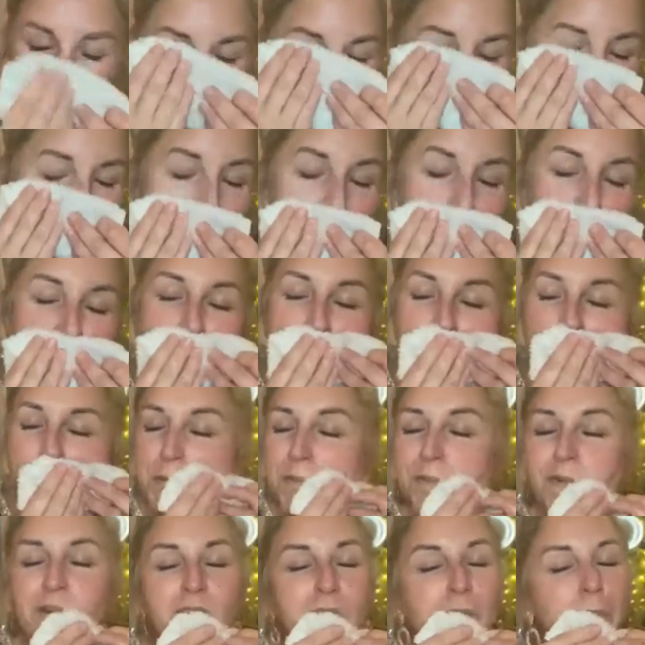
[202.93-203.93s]
face
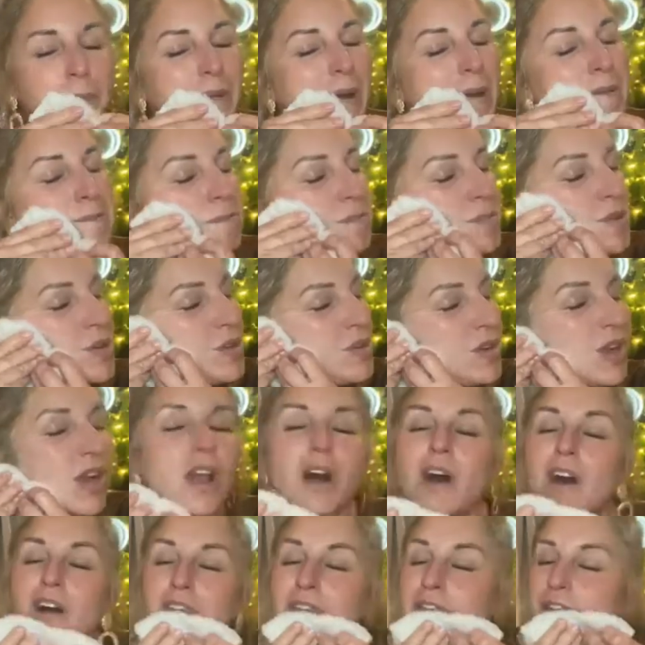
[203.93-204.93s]
with the bamboo
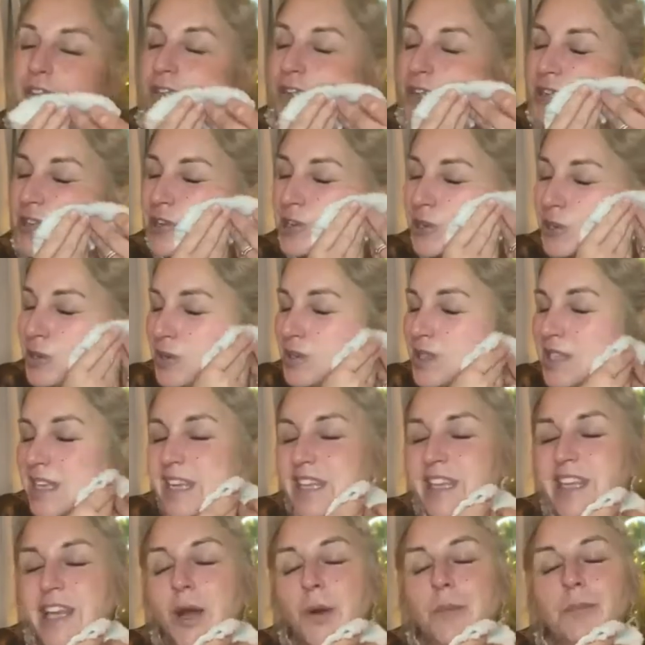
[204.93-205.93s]
cloth. You're
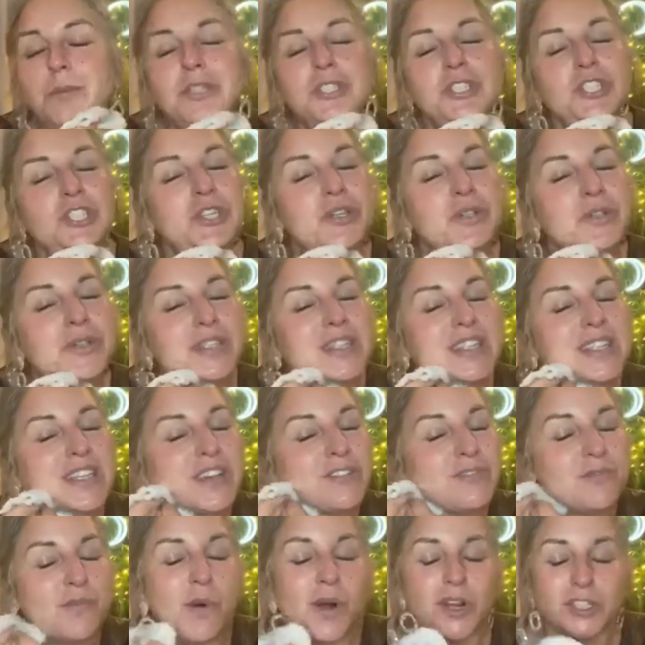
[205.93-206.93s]
using the
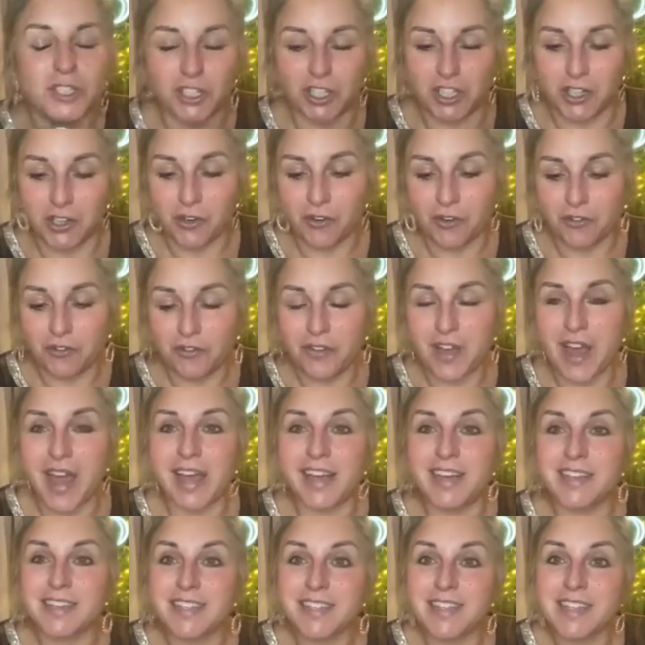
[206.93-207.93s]
opportunity of washing your
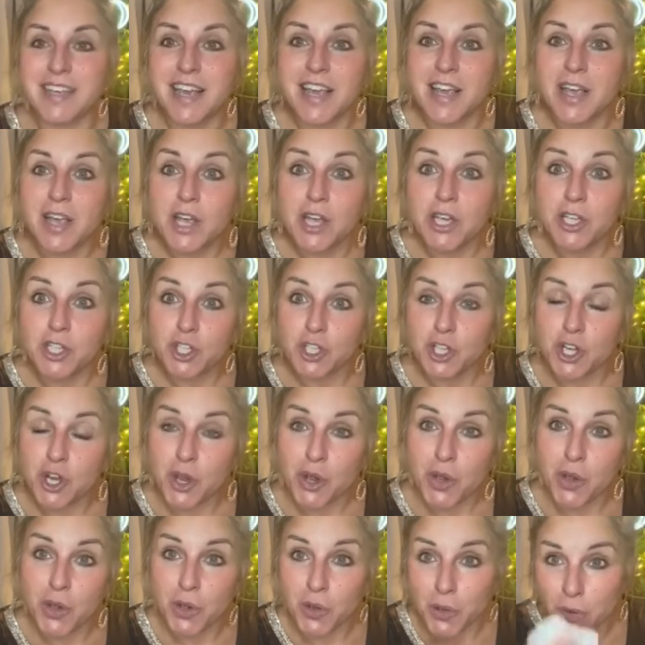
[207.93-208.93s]
face
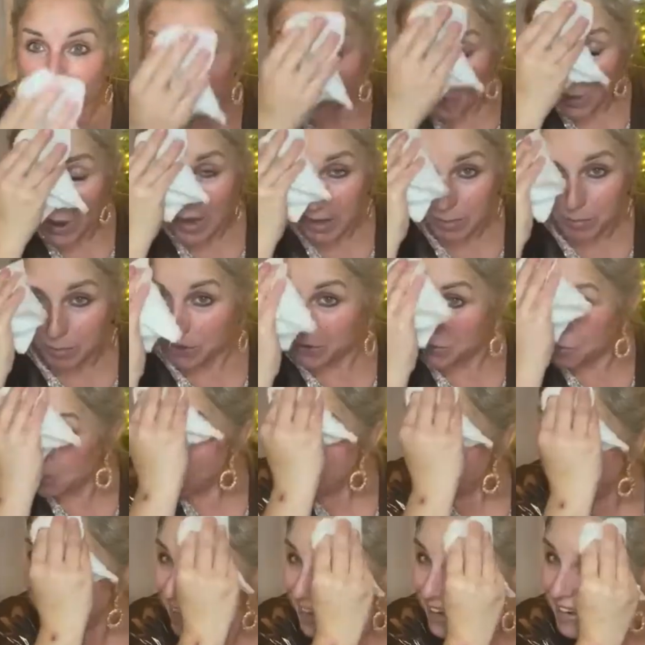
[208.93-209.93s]
to
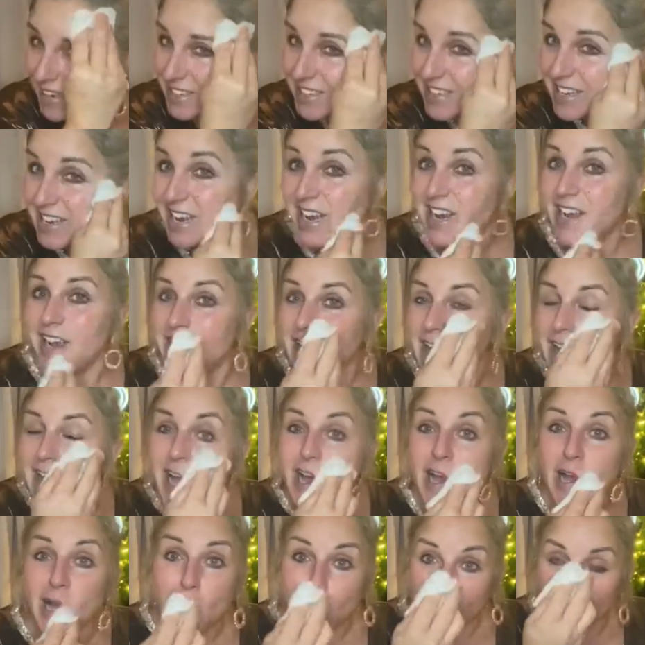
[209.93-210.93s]
provide
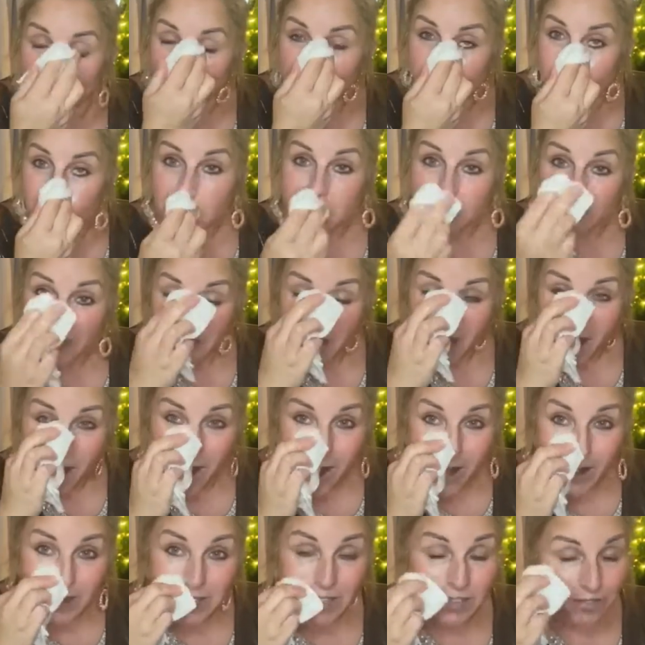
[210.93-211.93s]
the
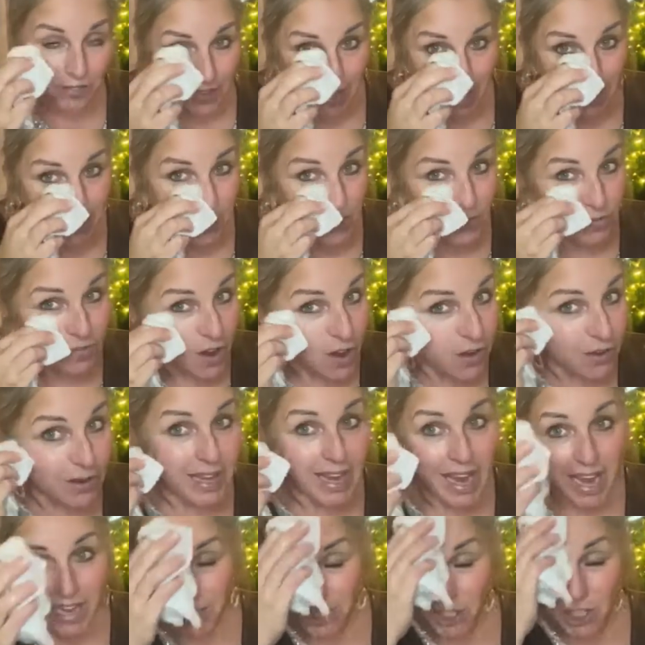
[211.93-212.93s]
start of the
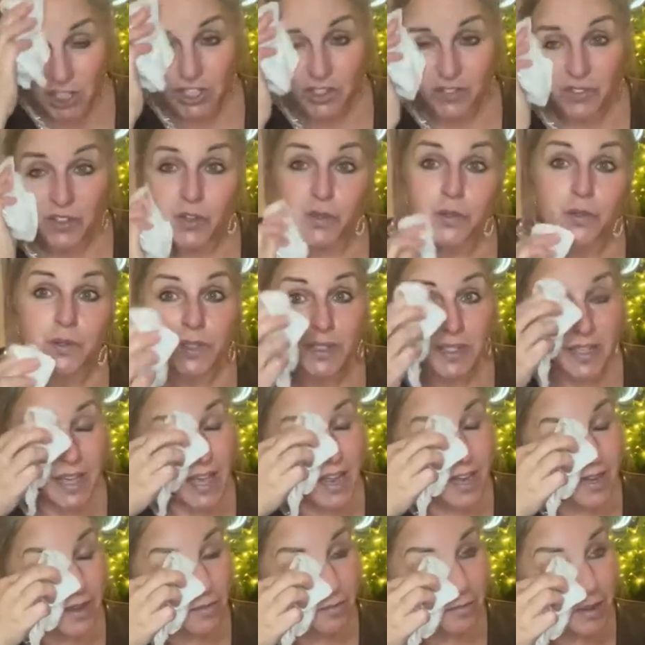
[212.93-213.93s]
exfoliation of your
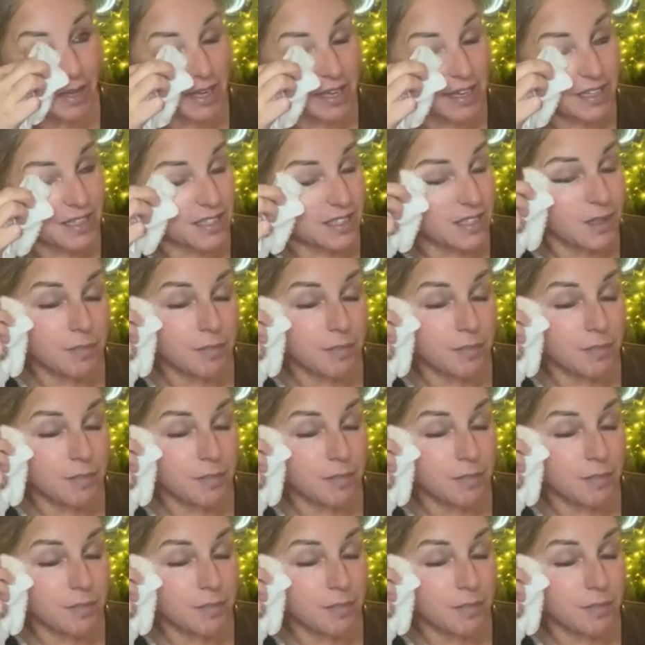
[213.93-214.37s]
skin, because the